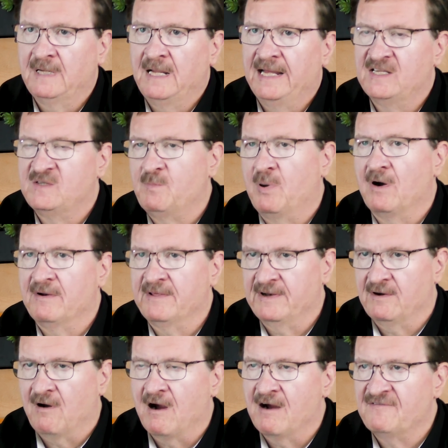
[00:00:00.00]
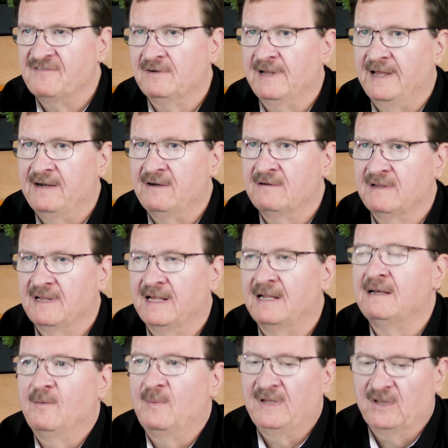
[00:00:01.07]
It's part of their offer letter
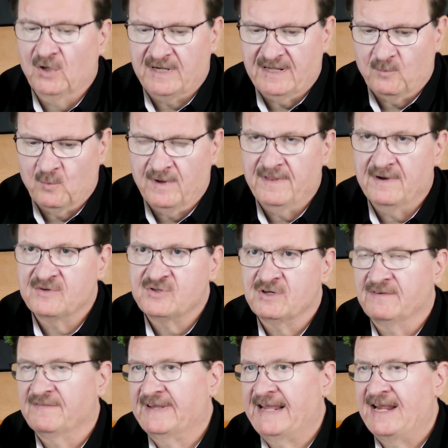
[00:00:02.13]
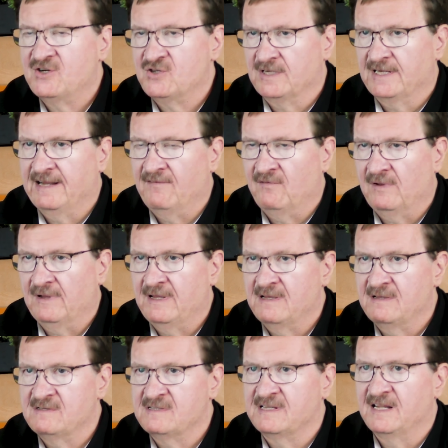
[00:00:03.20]
that we look at where their certification level
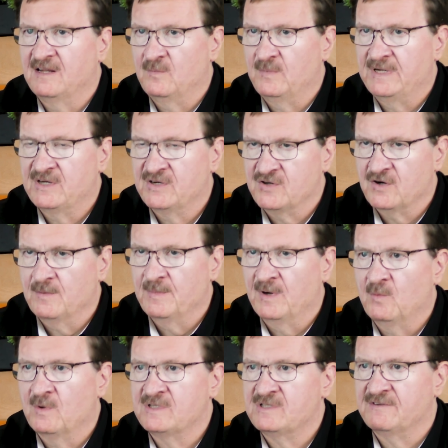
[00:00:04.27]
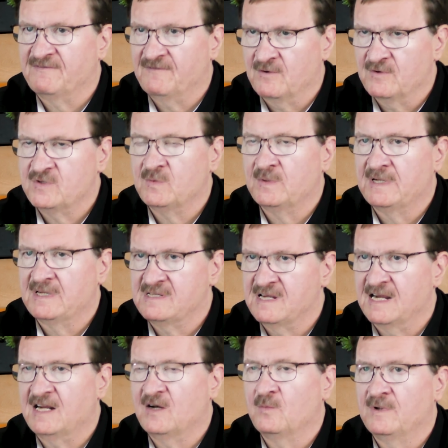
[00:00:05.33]
is, and then we determine what's the first one, the
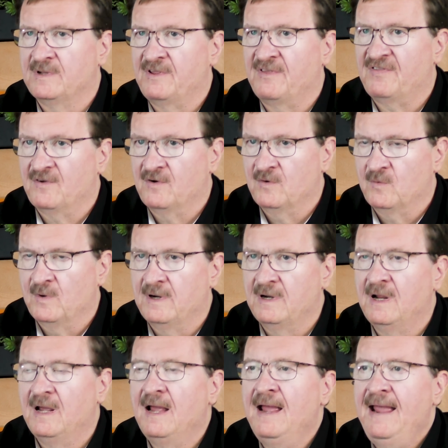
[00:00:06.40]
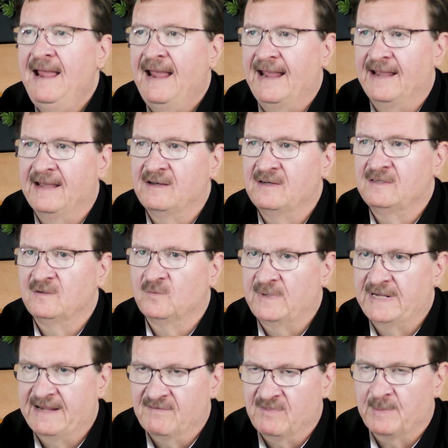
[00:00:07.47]
second one, the third one, and we
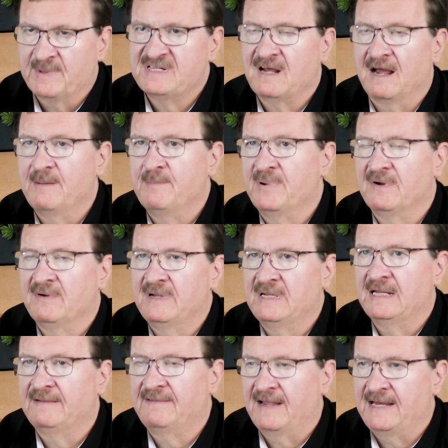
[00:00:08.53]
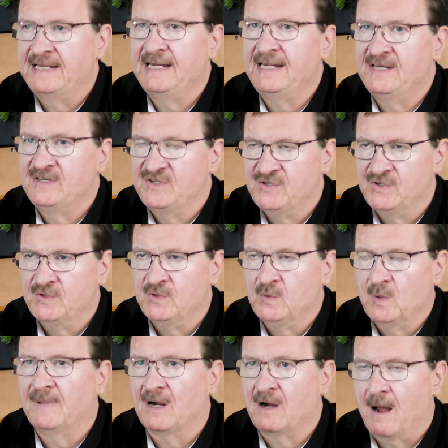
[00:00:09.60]
give them a time period that they need
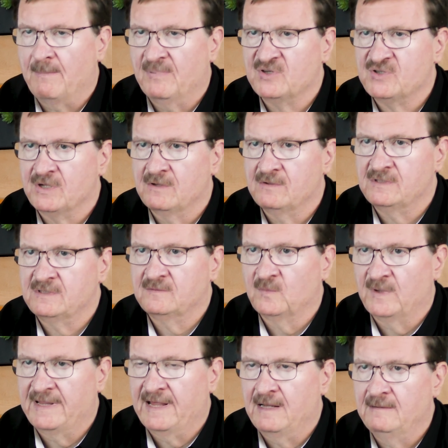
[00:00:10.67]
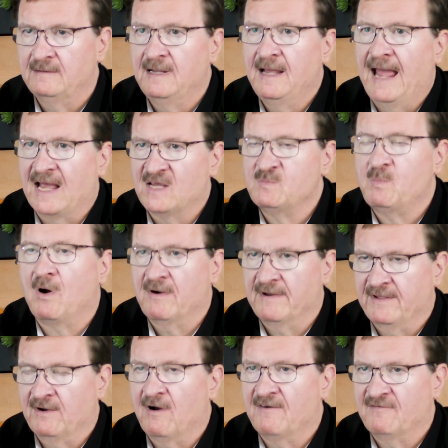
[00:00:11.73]
to accomplish those within as part of
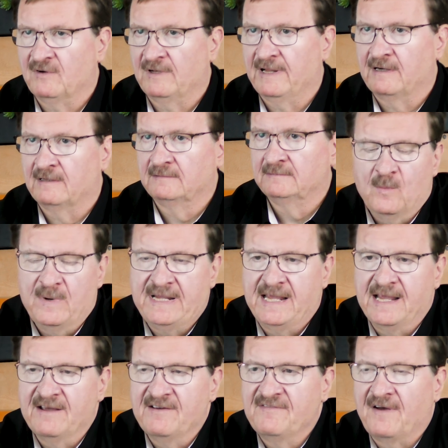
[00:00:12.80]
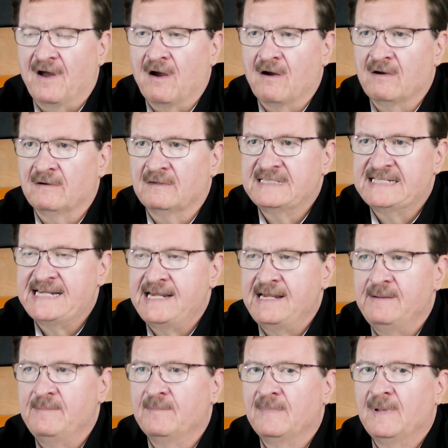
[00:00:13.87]
their offer letter. We give our
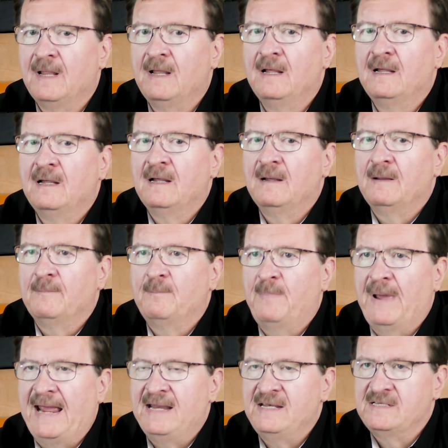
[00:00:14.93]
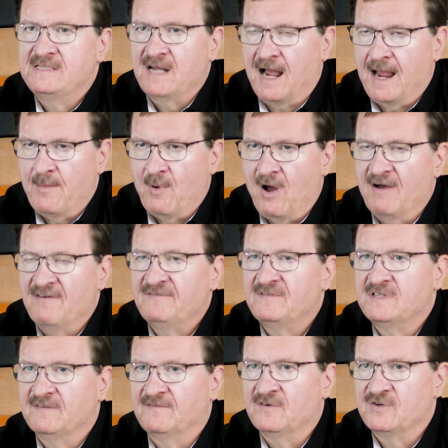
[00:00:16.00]
team paid time
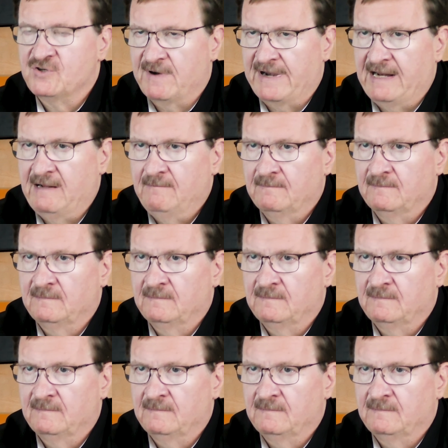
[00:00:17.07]
off for training.